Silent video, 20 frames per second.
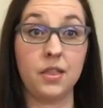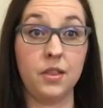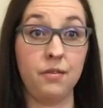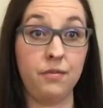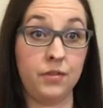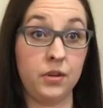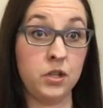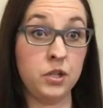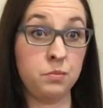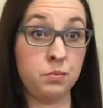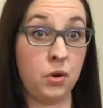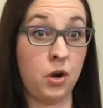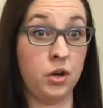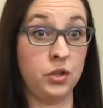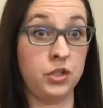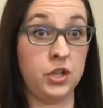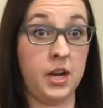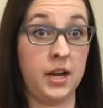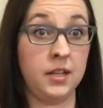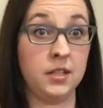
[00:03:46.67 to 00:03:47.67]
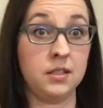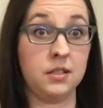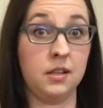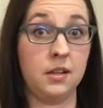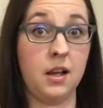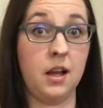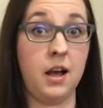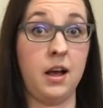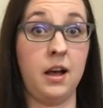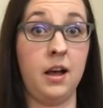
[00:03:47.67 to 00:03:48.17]
The first project
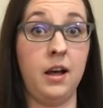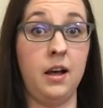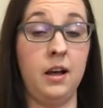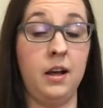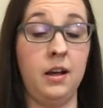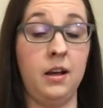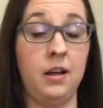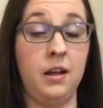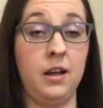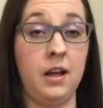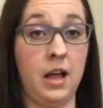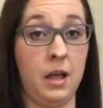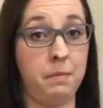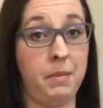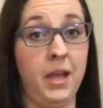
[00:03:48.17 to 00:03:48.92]
I